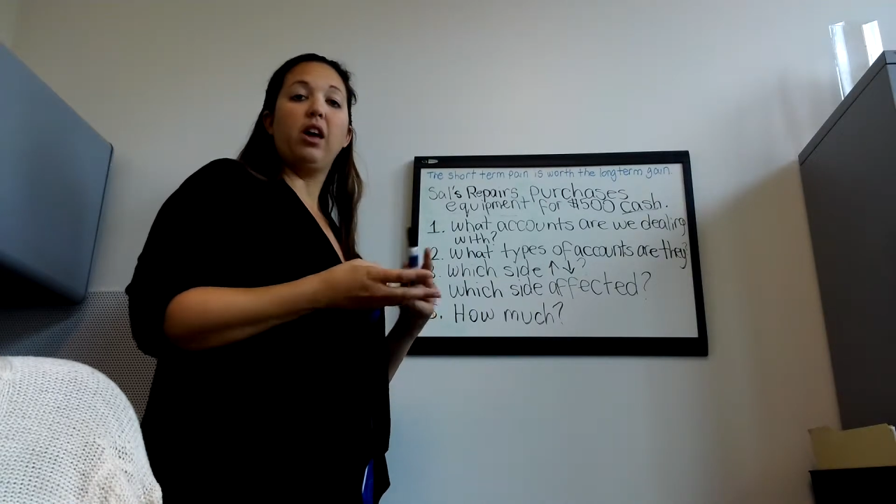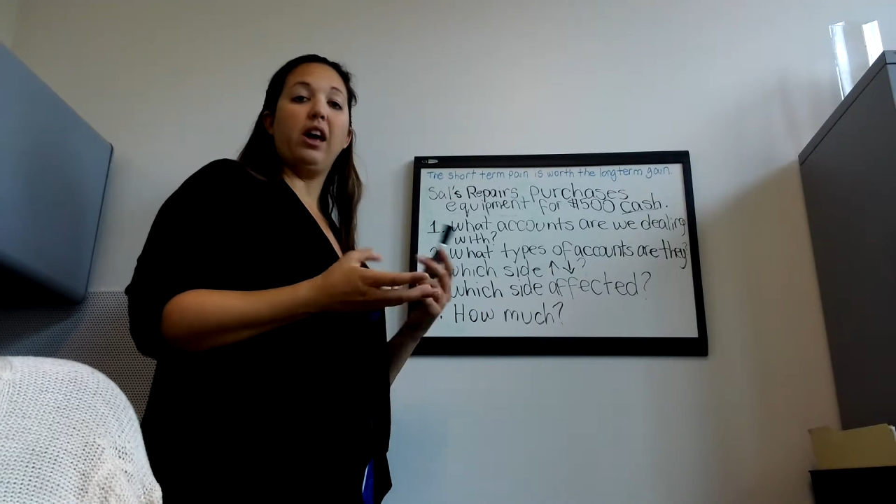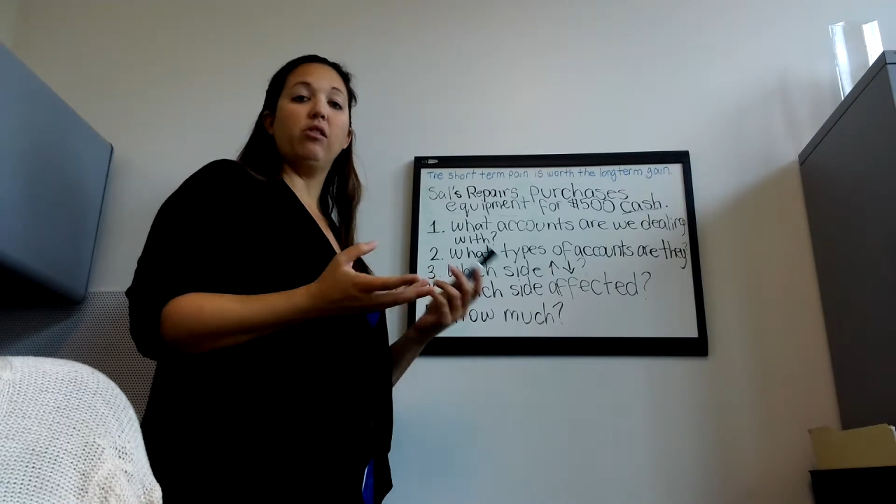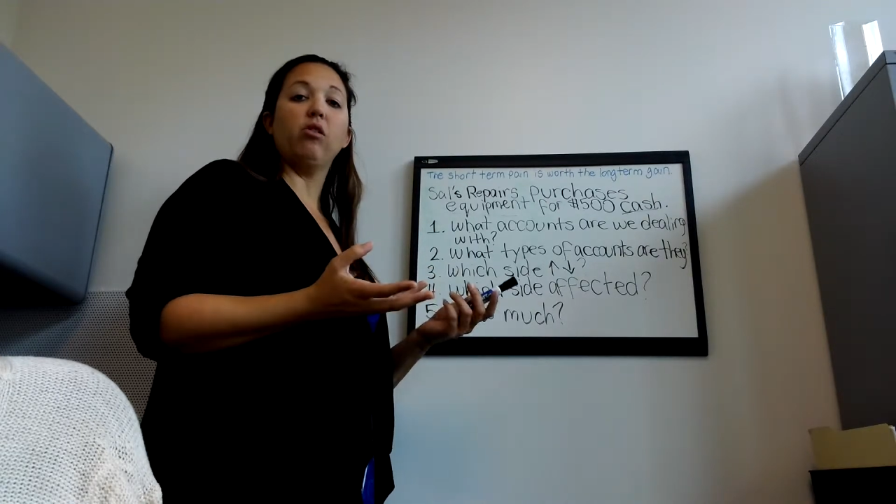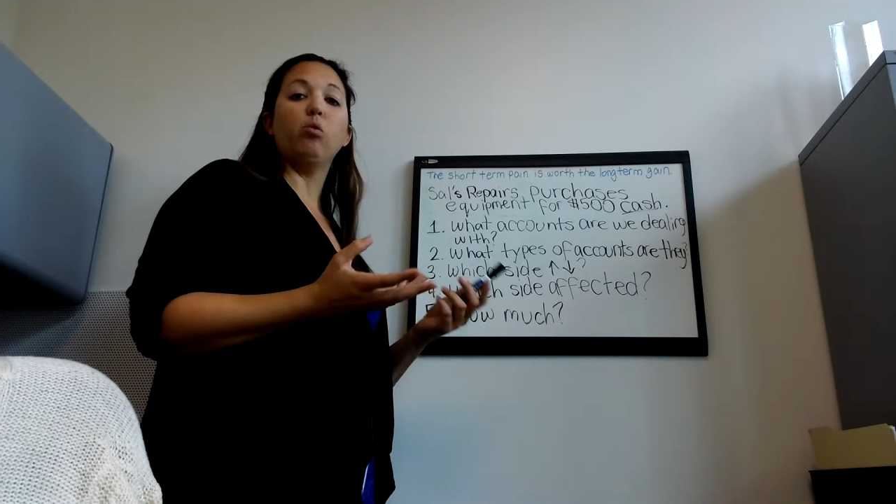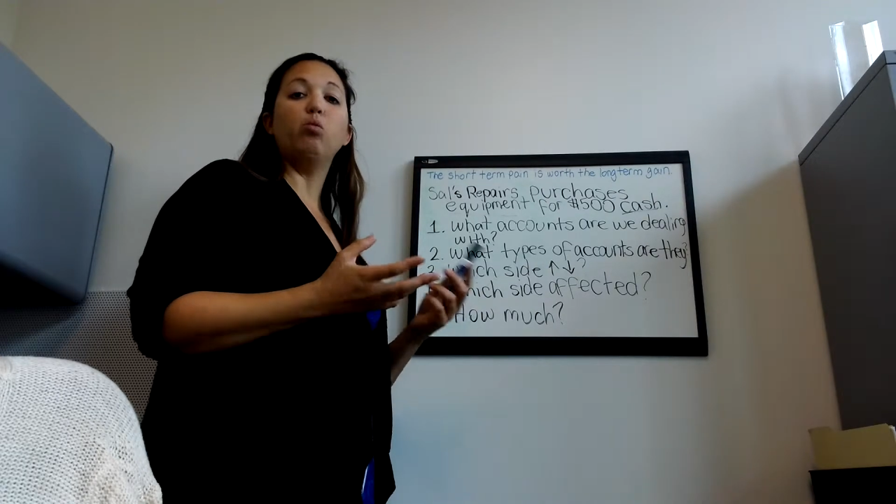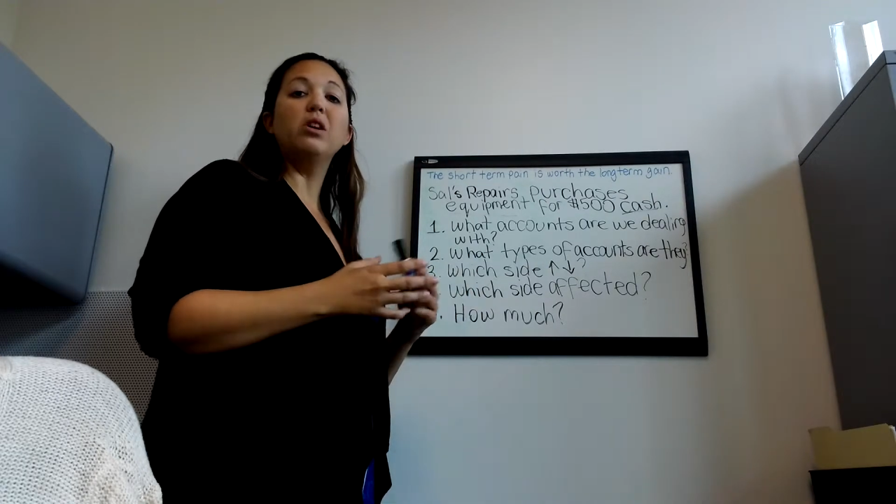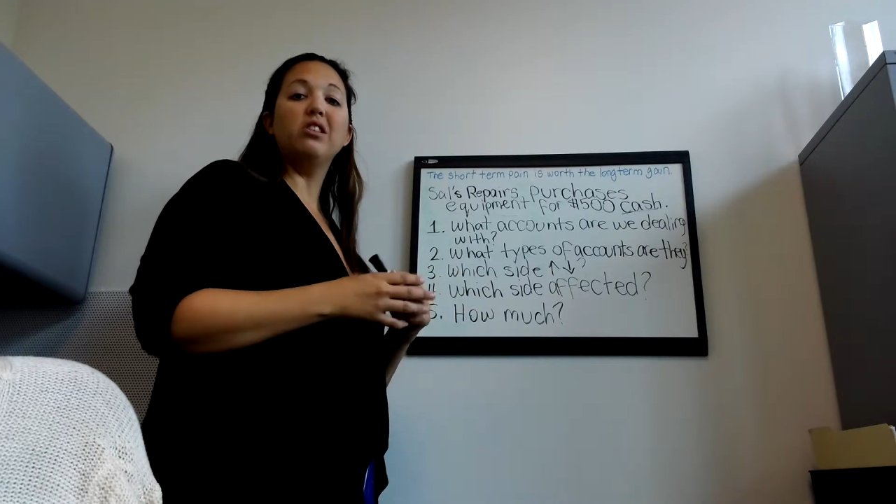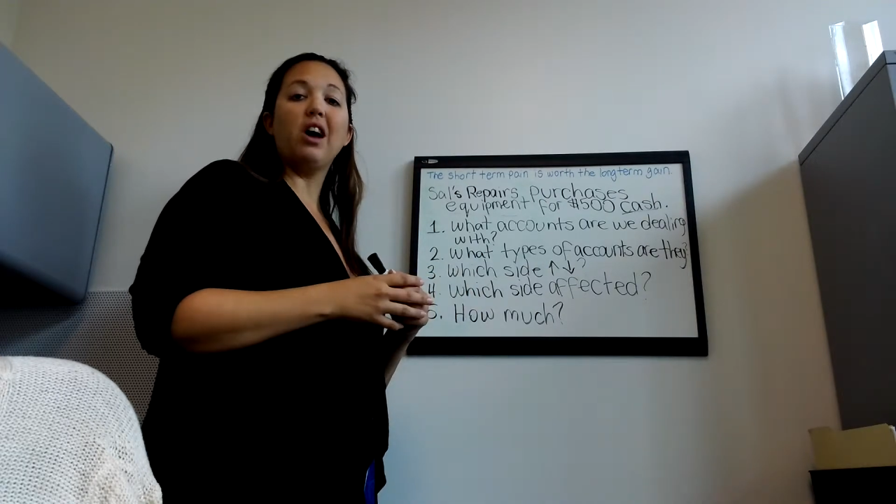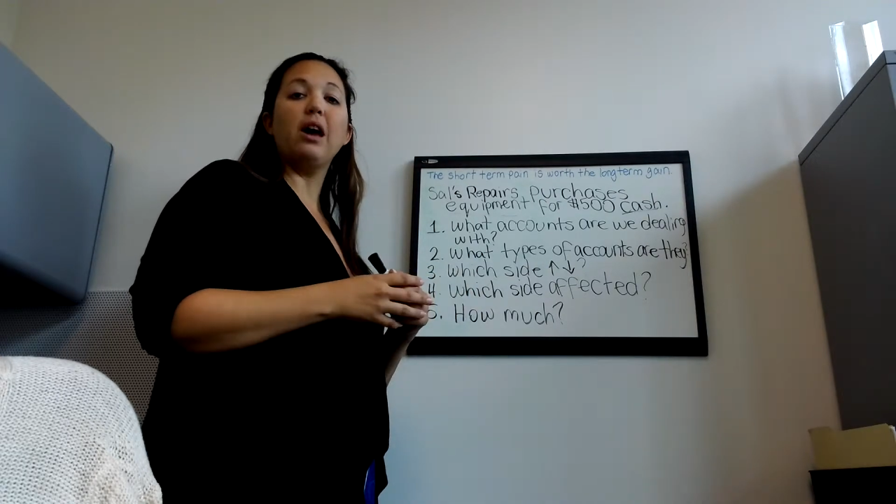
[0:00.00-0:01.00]
Okay, so
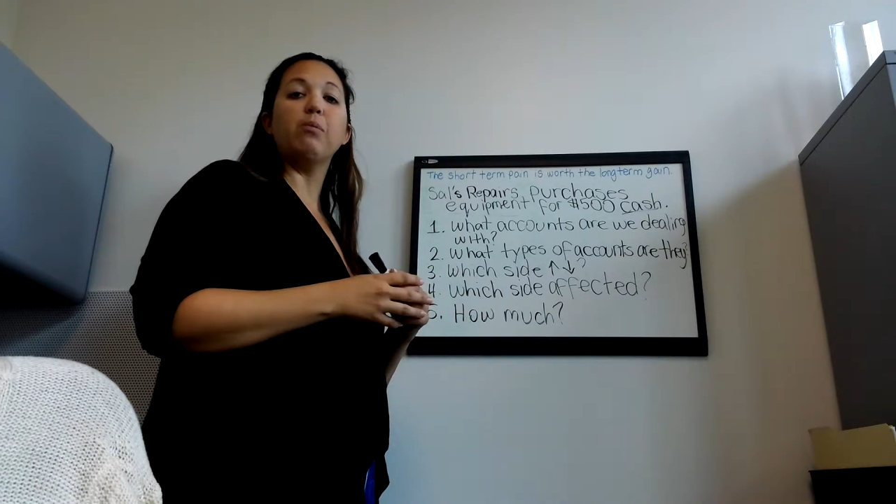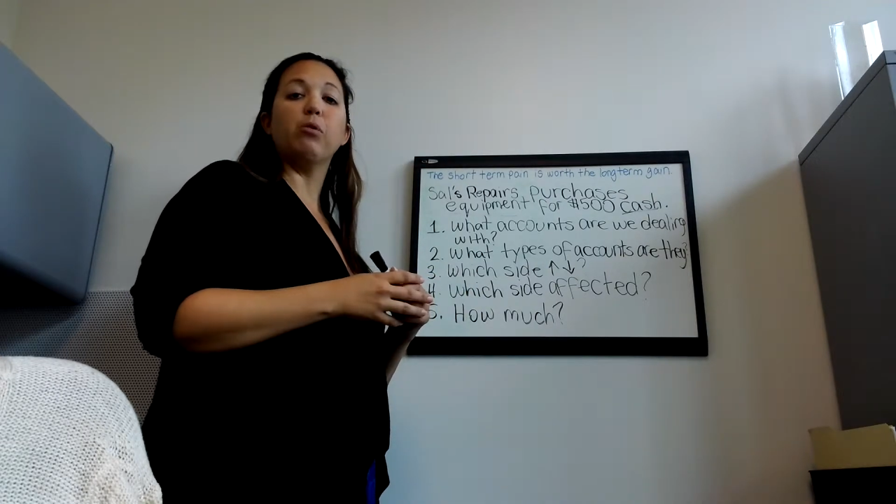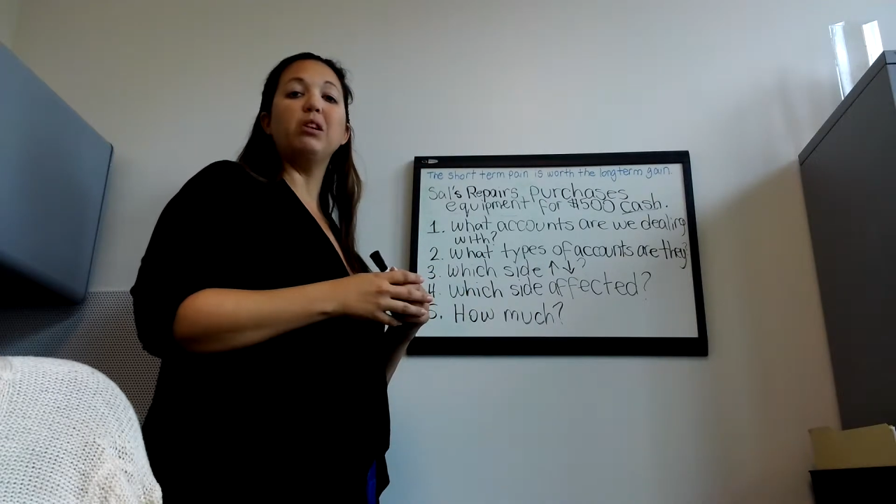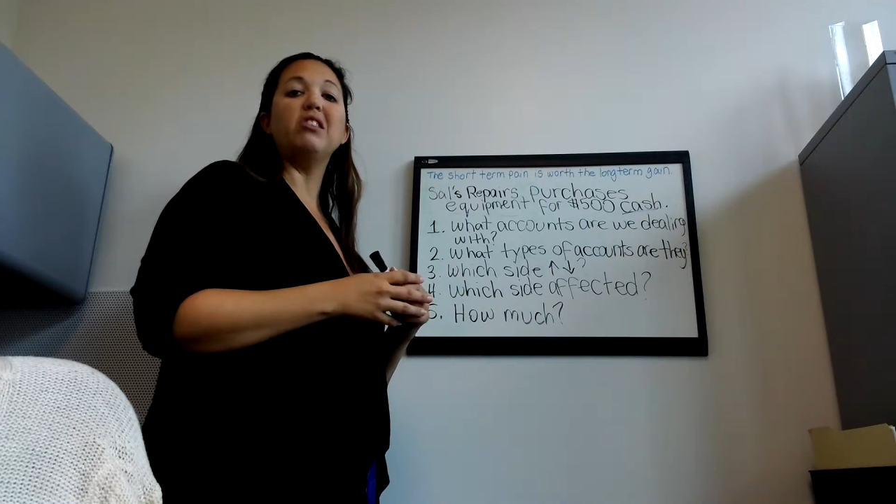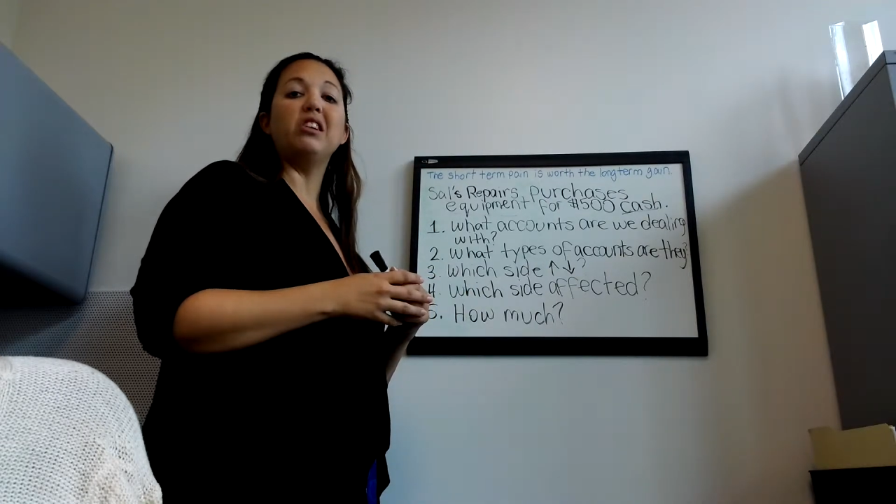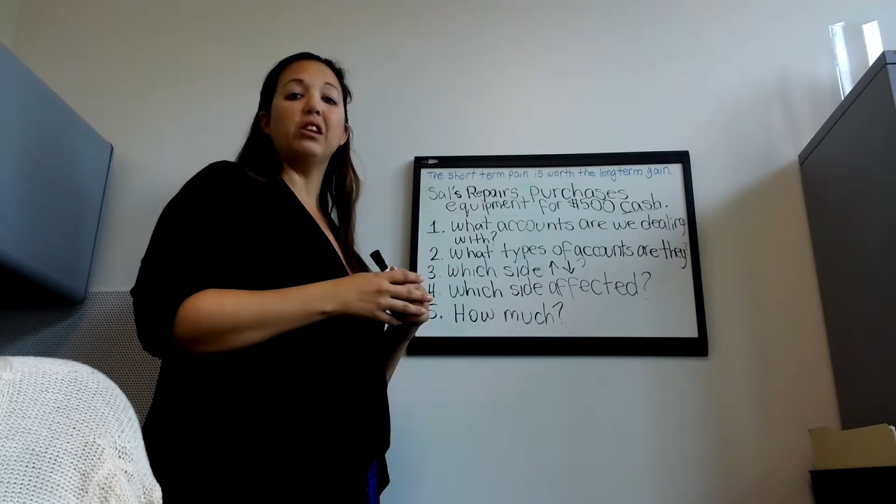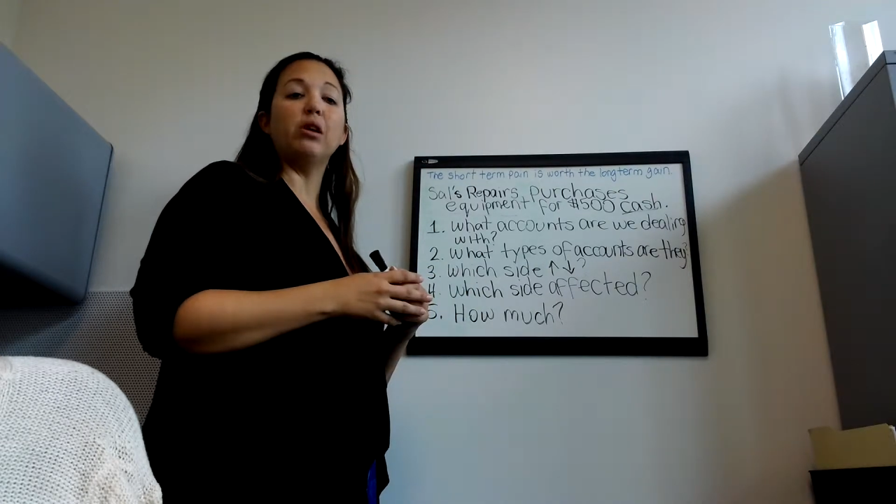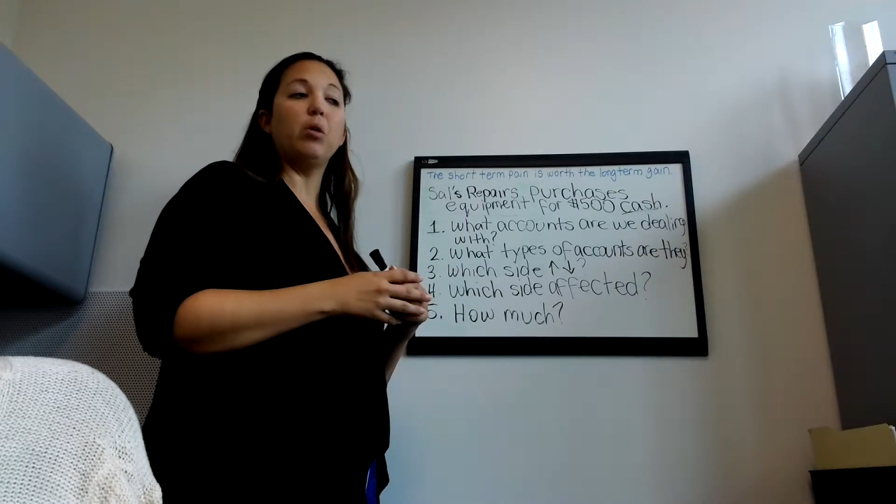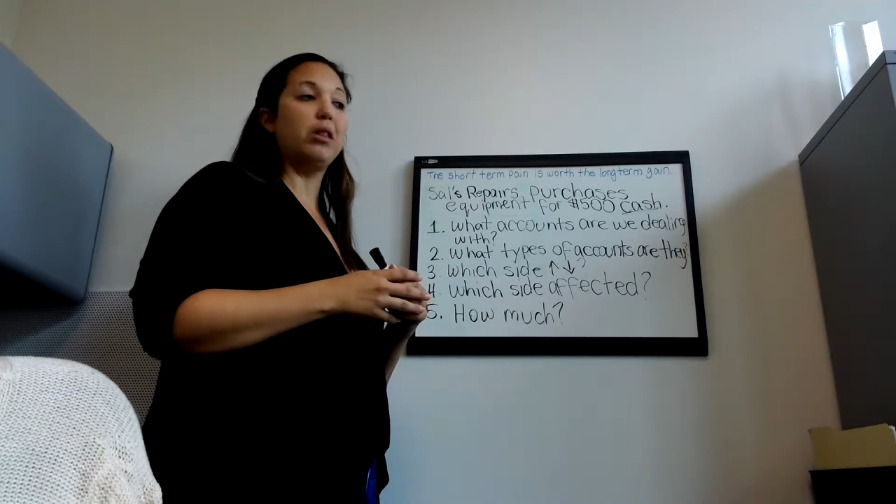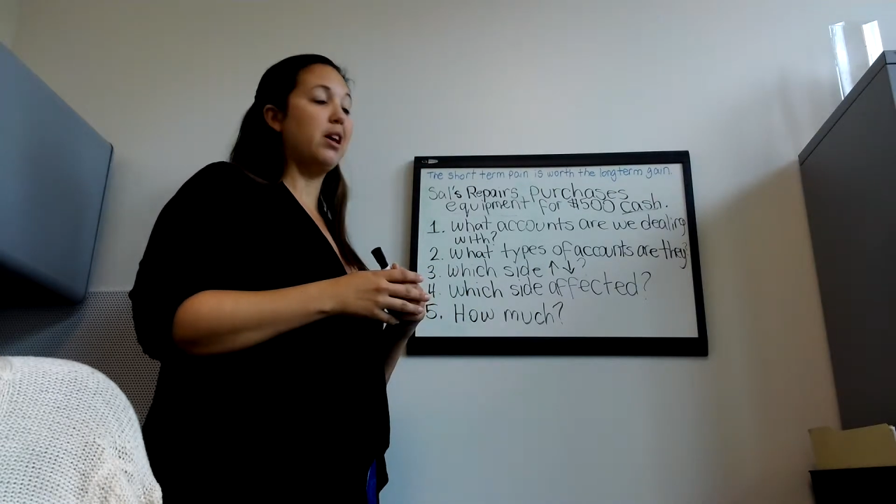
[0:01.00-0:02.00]
what type are we dealing
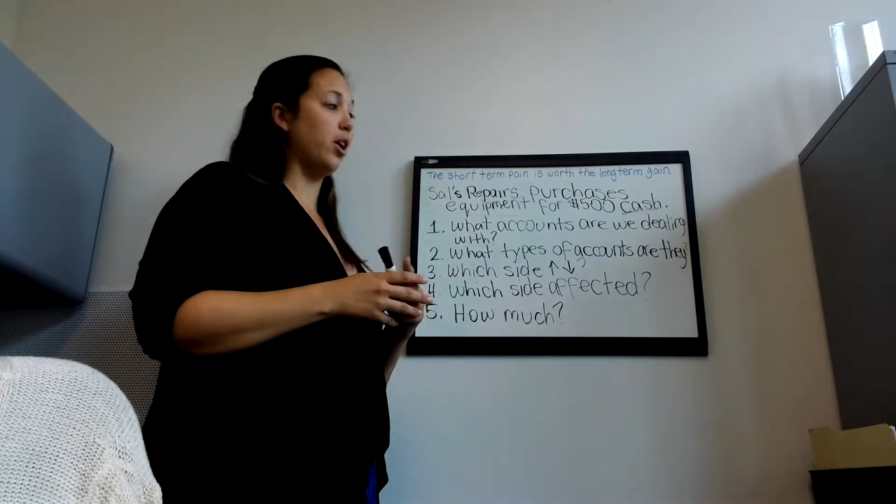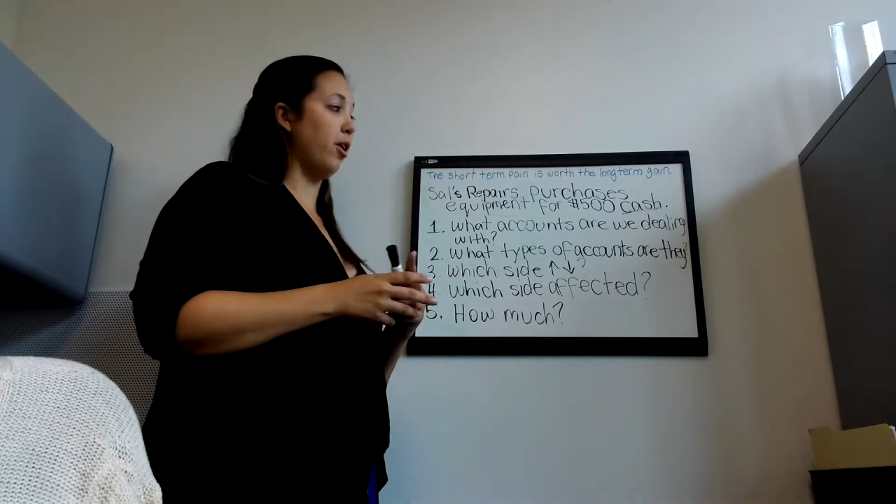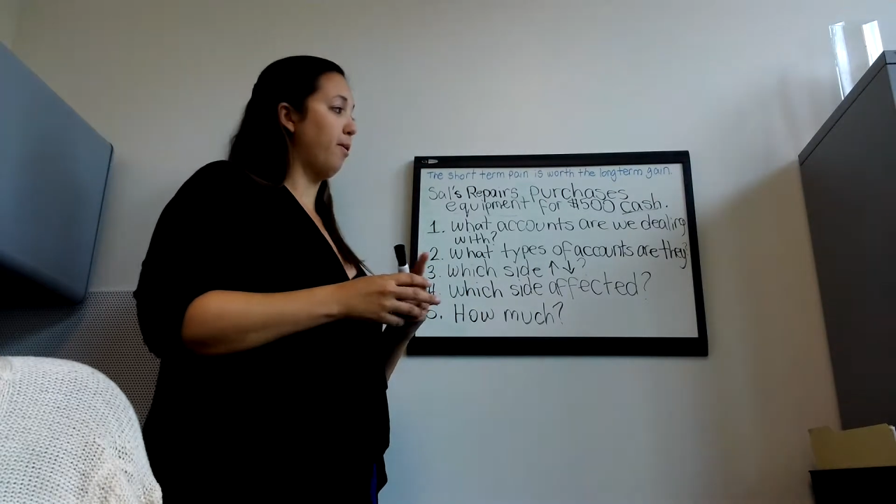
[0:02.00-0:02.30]
with here?